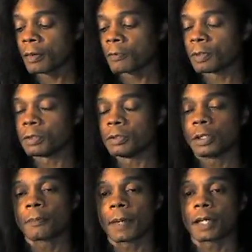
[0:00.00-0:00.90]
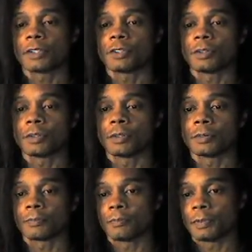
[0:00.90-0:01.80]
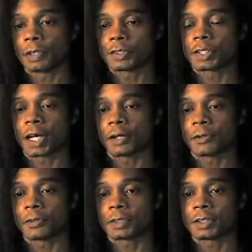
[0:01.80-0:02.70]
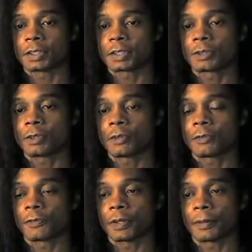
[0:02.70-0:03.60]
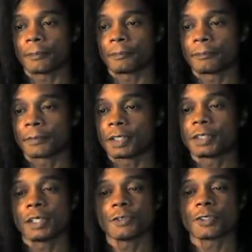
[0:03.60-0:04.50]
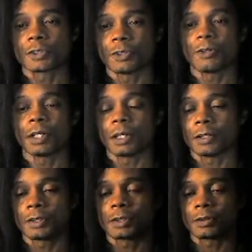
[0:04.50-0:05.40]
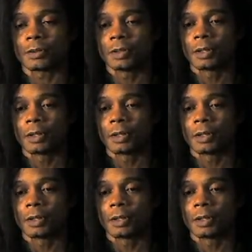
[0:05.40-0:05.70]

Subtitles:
when you look back at your Book of Shadows is sort of it tells a story also.